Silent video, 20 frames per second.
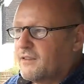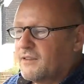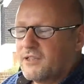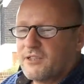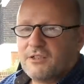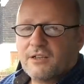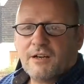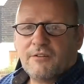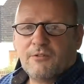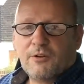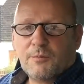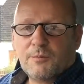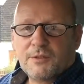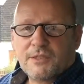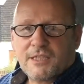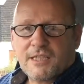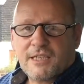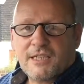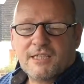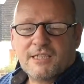the driver
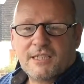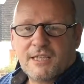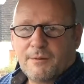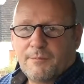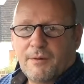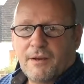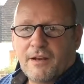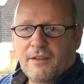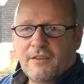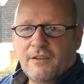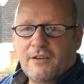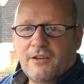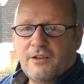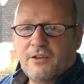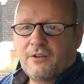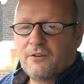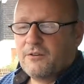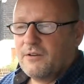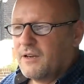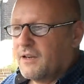opposite can see better than
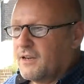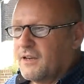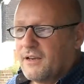you.